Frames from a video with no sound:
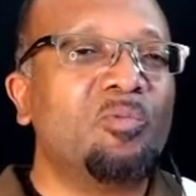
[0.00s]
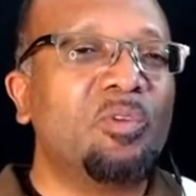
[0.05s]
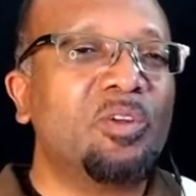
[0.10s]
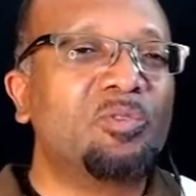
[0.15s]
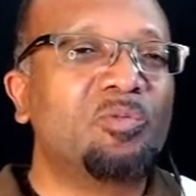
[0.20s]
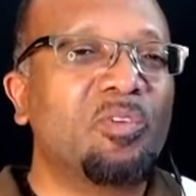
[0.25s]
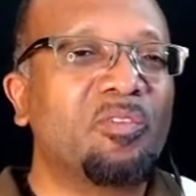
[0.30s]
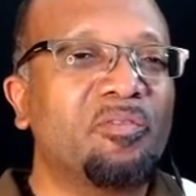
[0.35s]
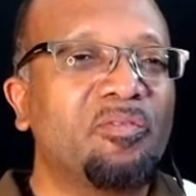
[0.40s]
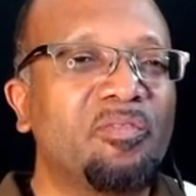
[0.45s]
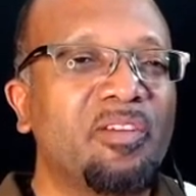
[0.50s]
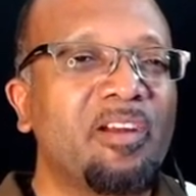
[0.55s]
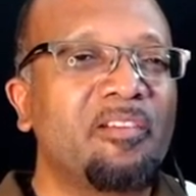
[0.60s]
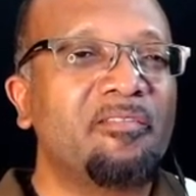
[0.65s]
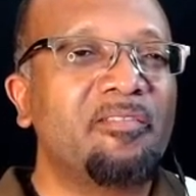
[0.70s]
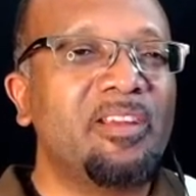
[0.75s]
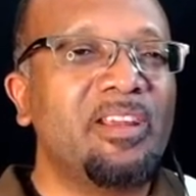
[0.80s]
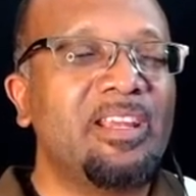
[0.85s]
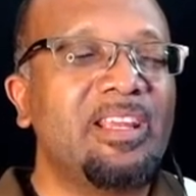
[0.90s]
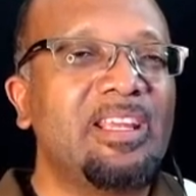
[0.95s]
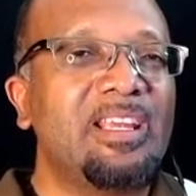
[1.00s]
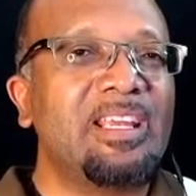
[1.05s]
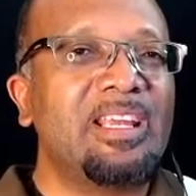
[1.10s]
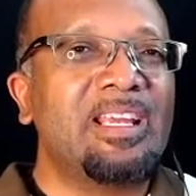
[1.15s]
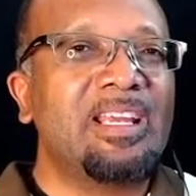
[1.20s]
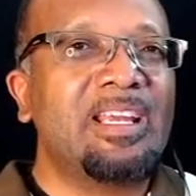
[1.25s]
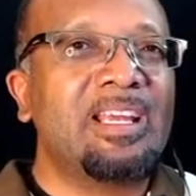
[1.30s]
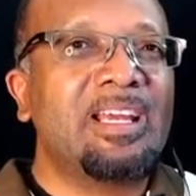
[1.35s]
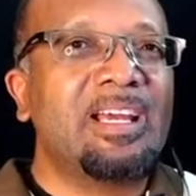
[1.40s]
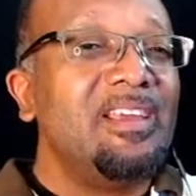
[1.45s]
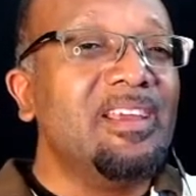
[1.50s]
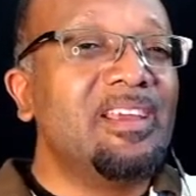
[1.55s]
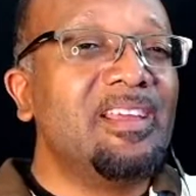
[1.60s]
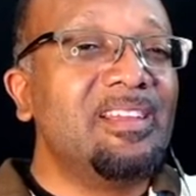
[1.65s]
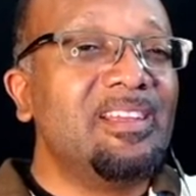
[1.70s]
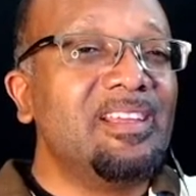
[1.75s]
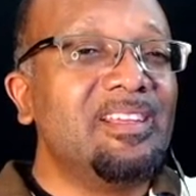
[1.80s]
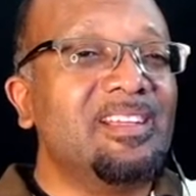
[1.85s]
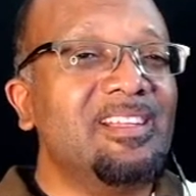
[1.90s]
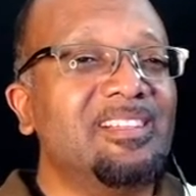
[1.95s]
which were very,
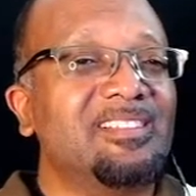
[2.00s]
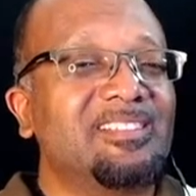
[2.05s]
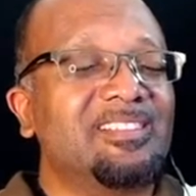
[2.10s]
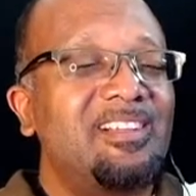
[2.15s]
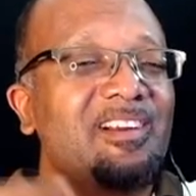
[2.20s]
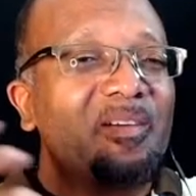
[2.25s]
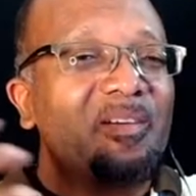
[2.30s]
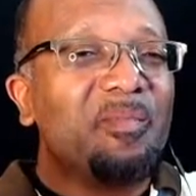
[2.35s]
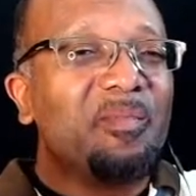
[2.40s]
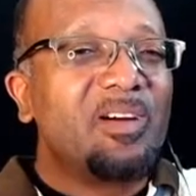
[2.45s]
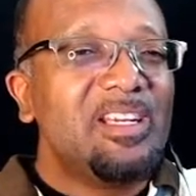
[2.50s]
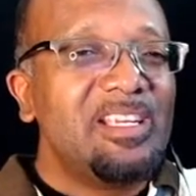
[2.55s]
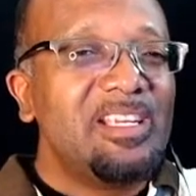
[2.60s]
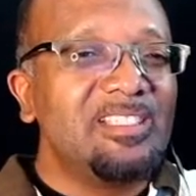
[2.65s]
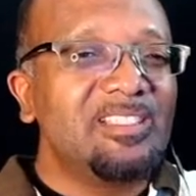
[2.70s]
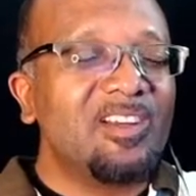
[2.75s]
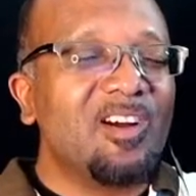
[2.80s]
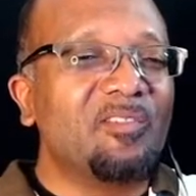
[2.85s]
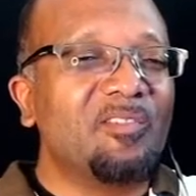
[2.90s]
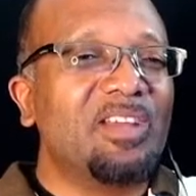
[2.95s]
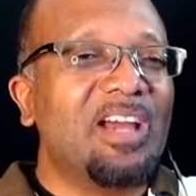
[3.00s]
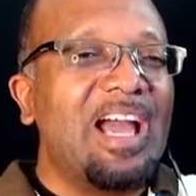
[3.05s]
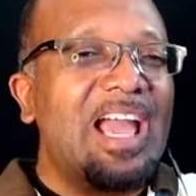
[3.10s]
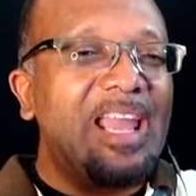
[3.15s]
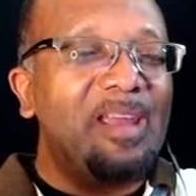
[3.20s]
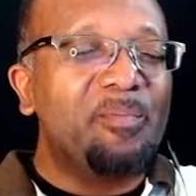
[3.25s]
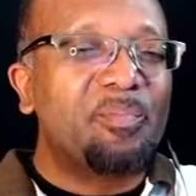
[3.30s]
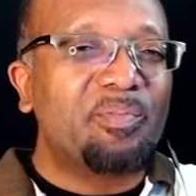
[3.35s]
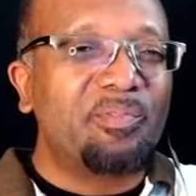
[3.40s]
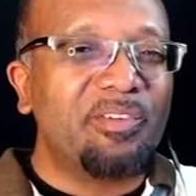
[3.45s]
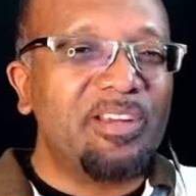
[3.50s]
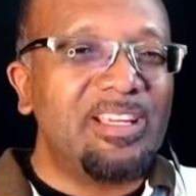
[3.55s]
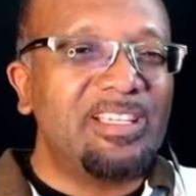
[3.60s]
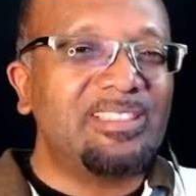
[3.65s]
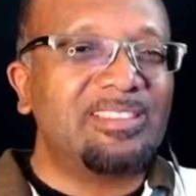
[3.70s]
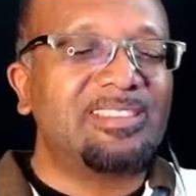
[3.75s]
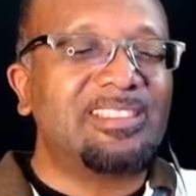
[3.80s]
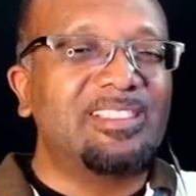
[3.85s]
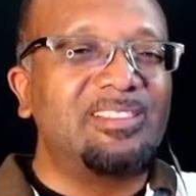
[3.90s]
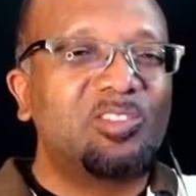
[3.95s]
the, the, the ceremonies of the high
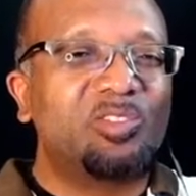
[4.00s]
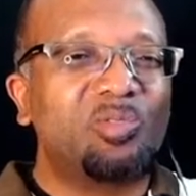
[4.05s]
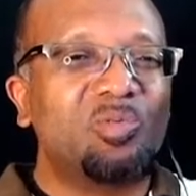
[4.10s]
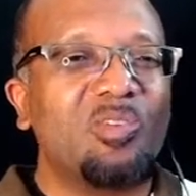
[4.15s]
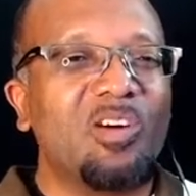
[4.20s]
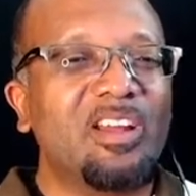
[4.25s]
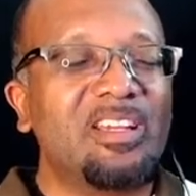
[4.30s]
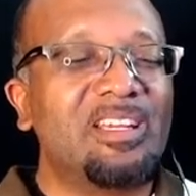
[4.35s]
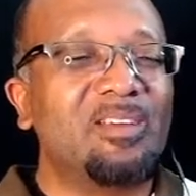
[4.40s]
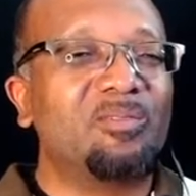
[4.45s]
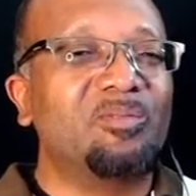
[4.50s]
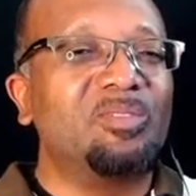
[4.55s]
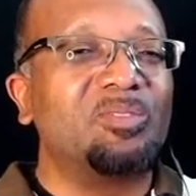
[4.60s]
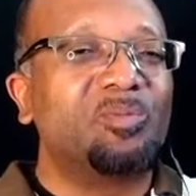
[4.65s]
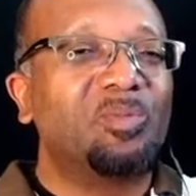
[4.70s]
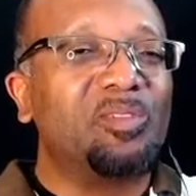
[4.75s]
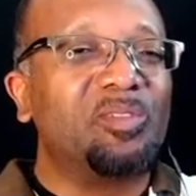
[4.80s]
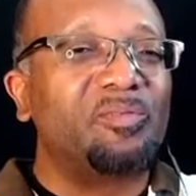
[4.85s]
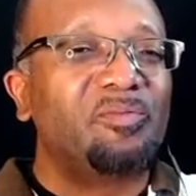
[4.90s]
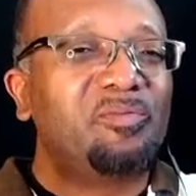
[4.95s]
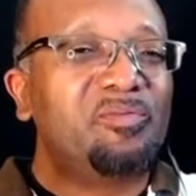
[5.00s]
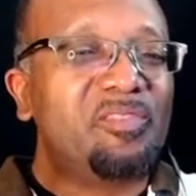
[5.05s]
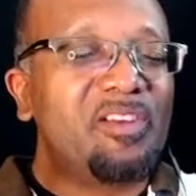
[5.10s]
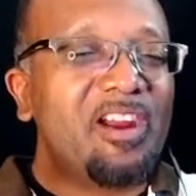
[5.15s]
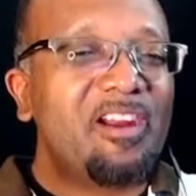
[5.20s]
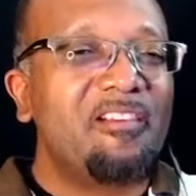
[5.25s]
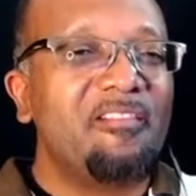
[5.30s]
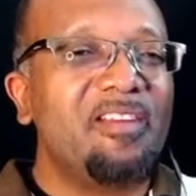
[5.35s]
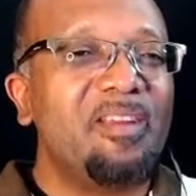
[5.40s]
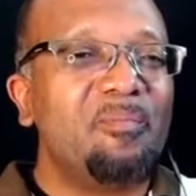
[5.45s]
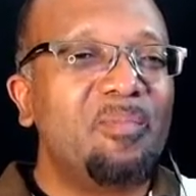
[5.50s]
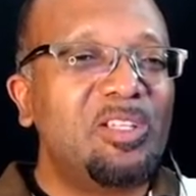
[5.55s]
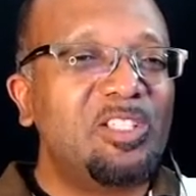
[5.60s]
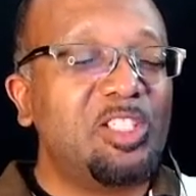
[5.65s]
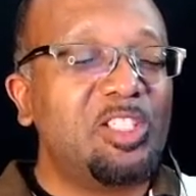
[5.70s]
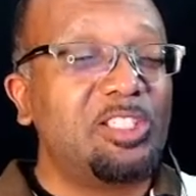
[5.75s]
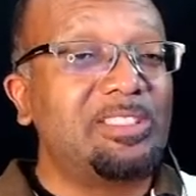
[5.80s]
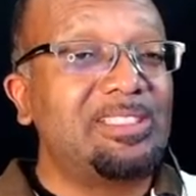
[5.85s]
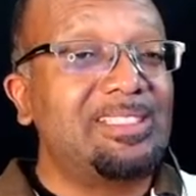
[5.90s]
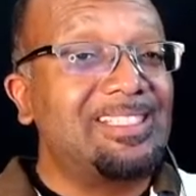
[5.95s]
priest and so on, it was, was very
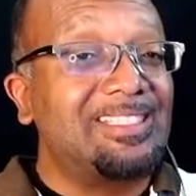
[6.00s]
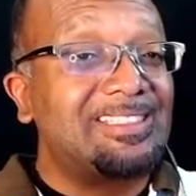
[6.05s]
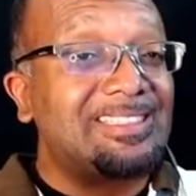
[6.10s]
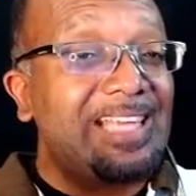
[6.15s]
majestic.